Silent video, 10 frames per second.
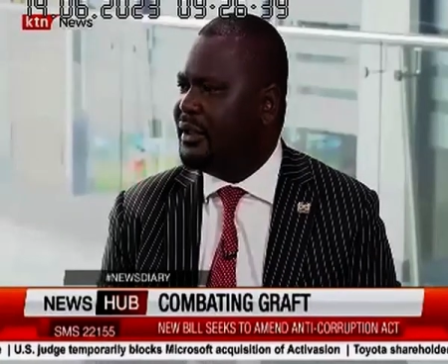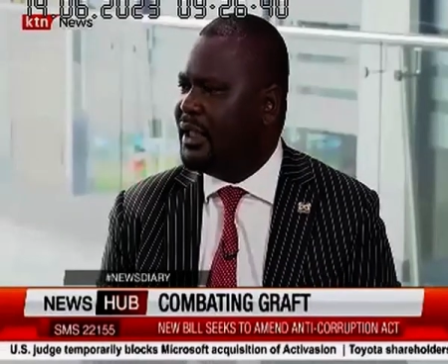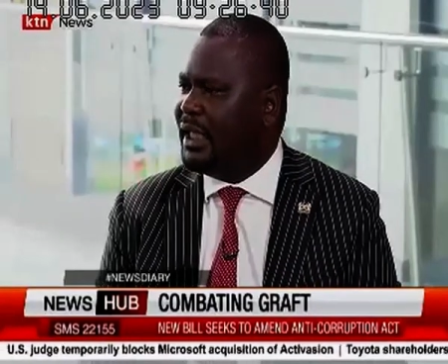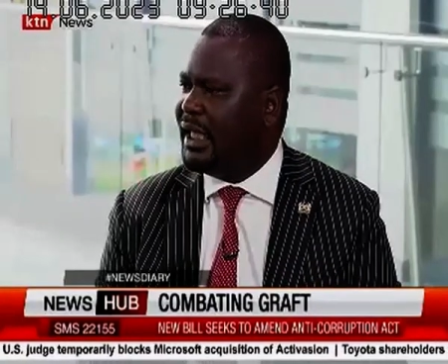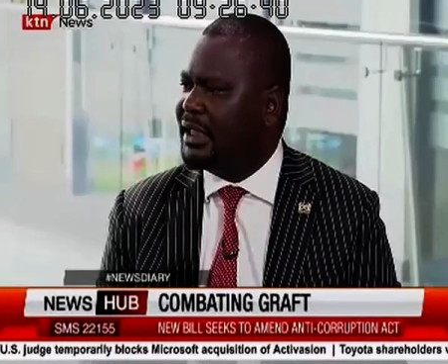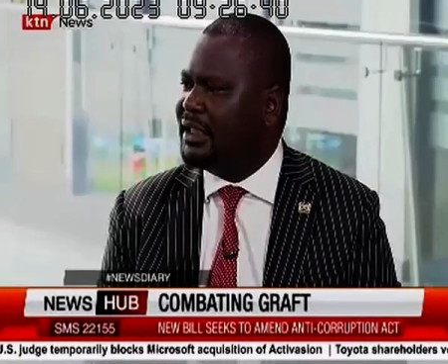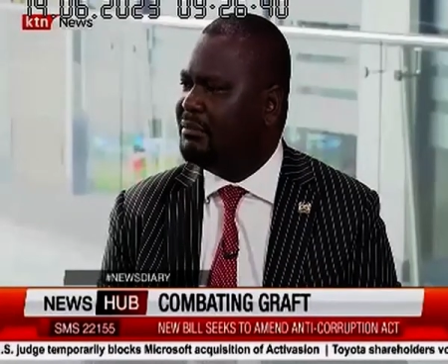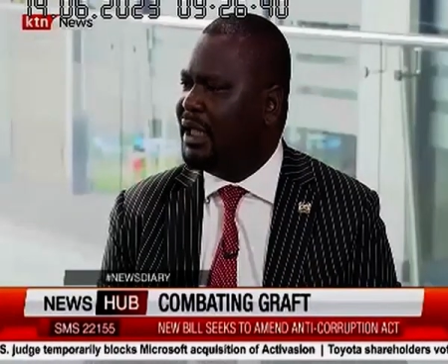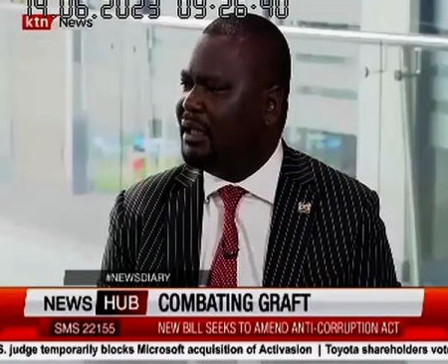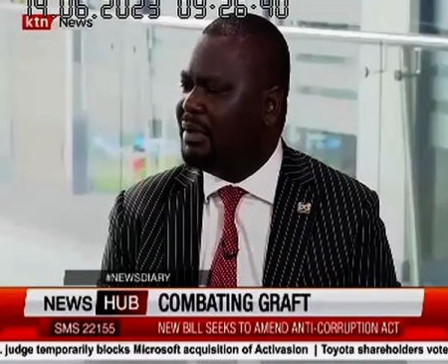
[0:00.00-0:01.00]
enacted
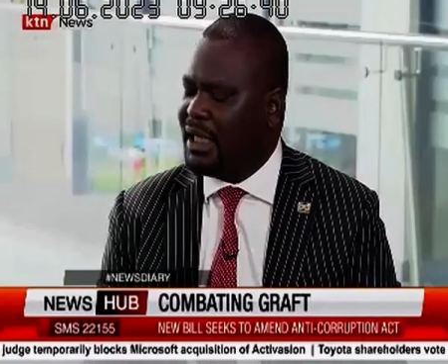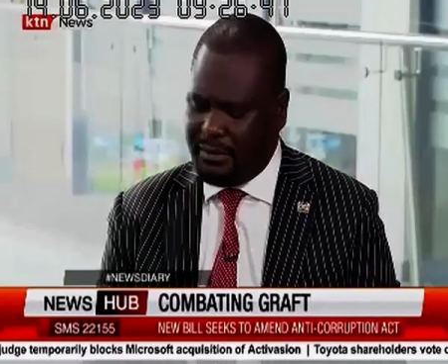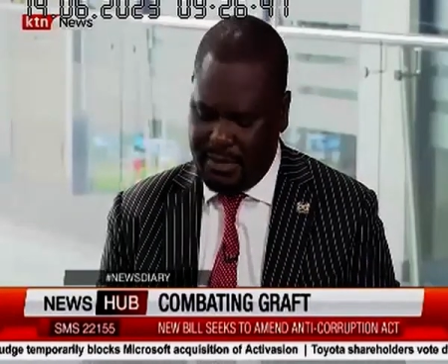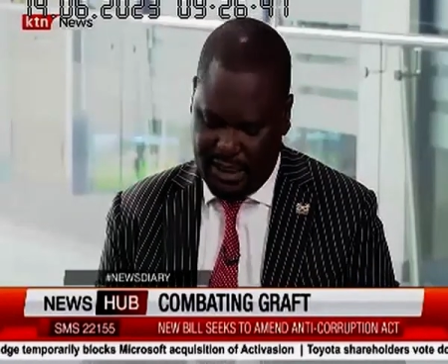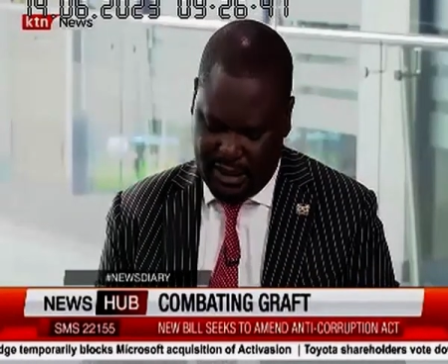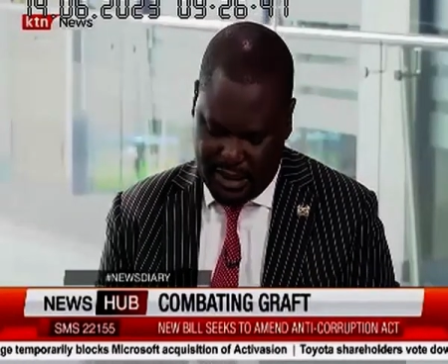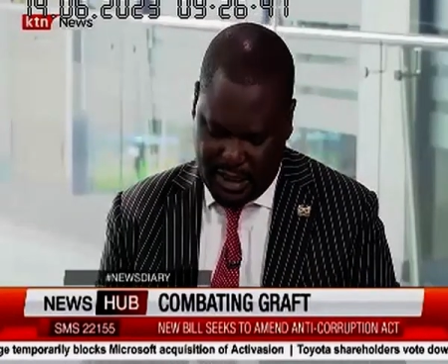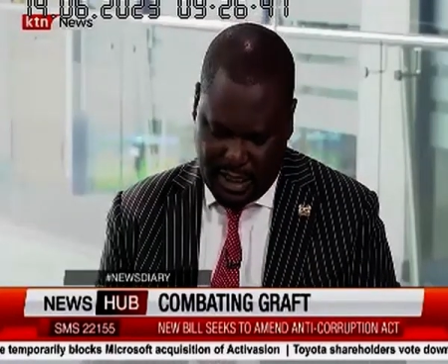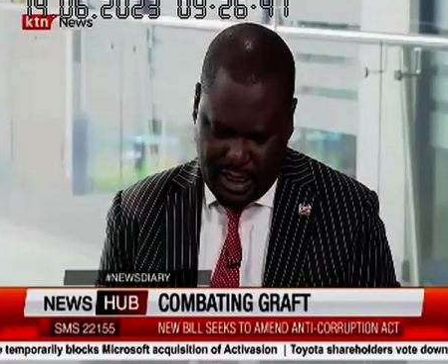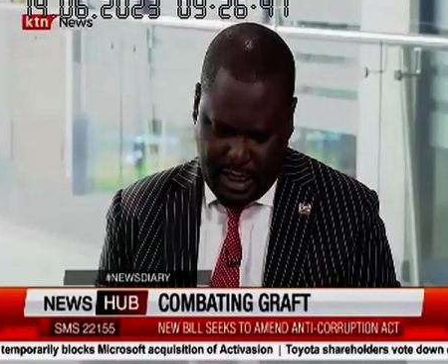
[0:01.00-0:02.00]
by the parliament,
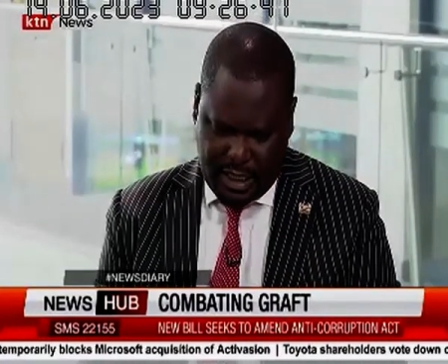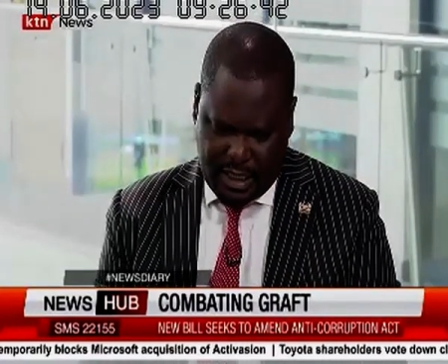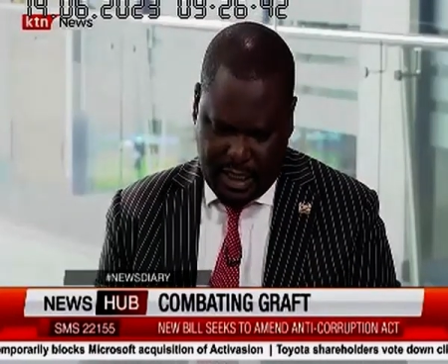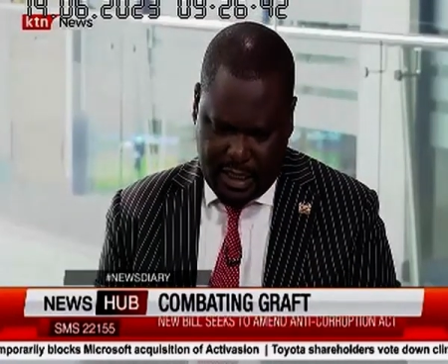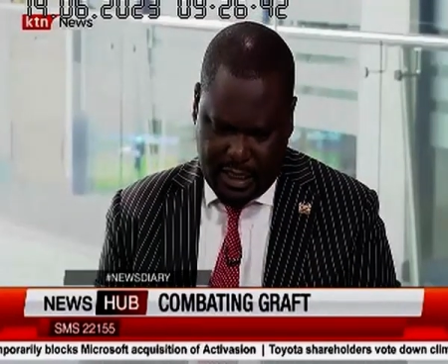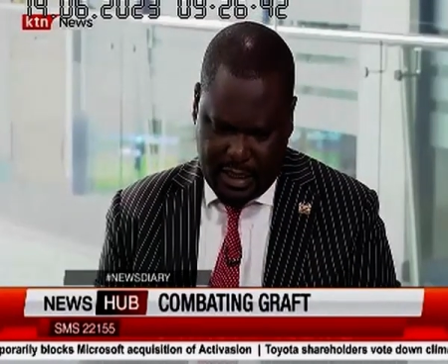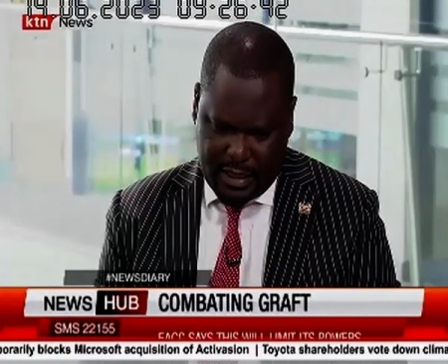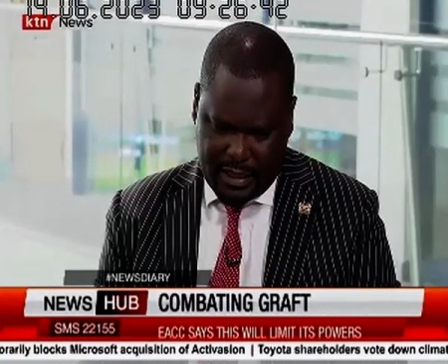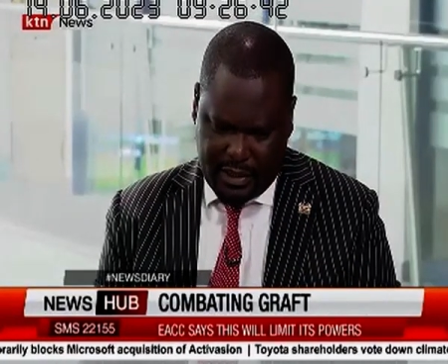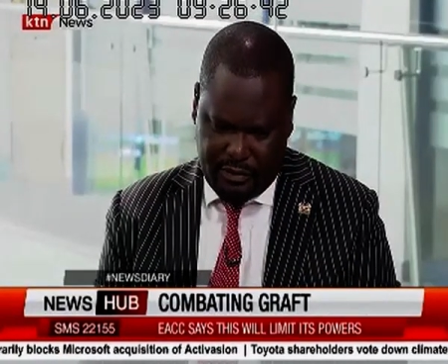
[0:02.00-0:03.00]

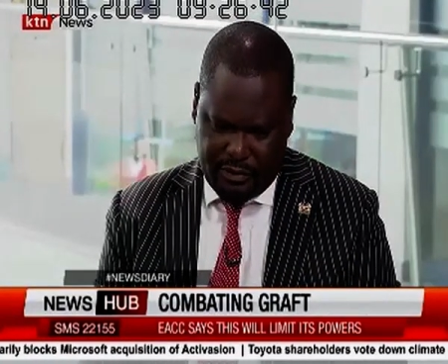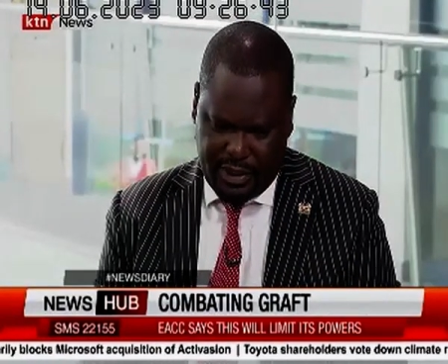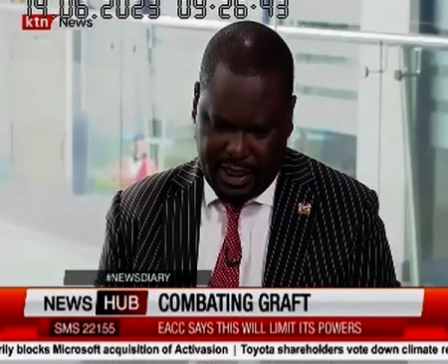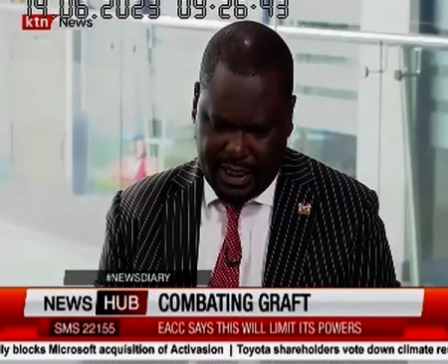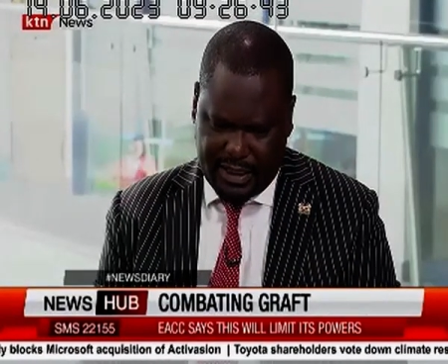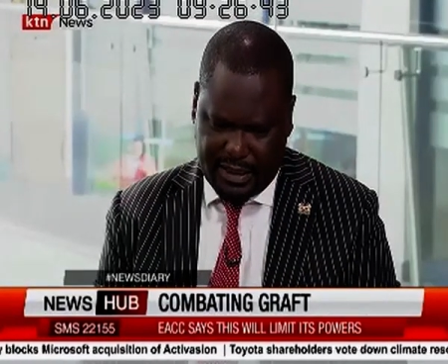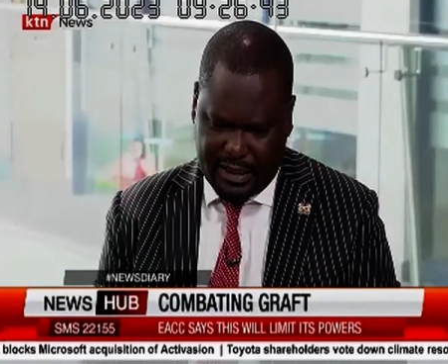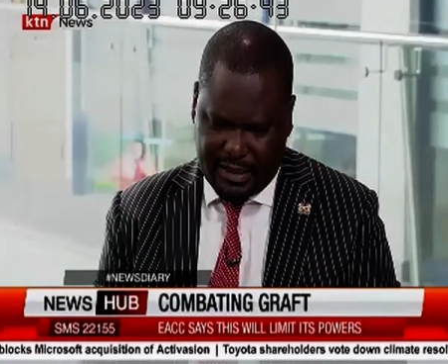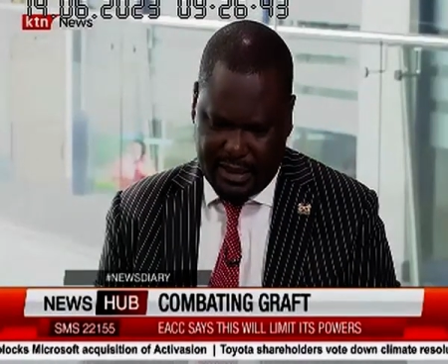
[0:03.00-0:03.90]
you realize that